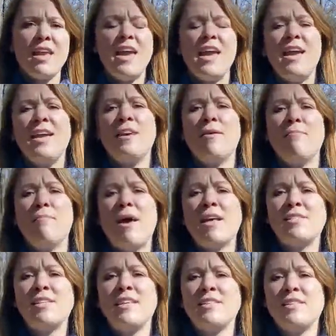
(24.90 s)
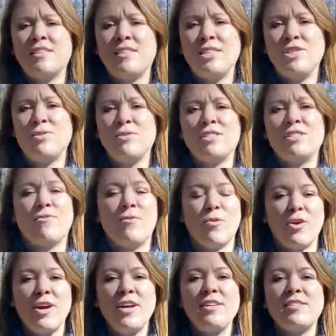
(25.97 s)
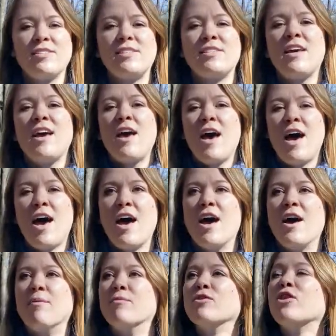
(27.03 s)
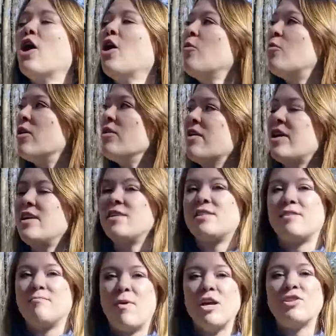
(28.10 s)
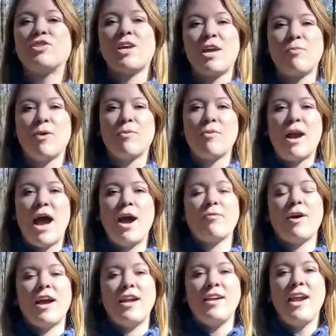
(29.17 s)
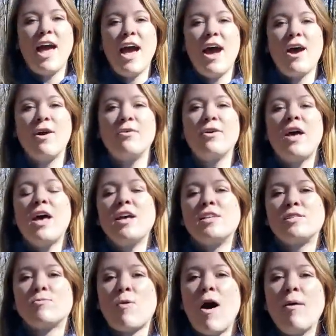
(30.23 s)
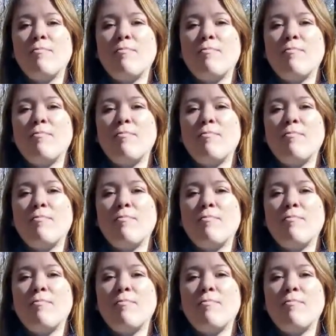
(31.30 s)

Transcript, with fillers: in mesic deciduous forests, low woodlands, much like where we're at right now, swamp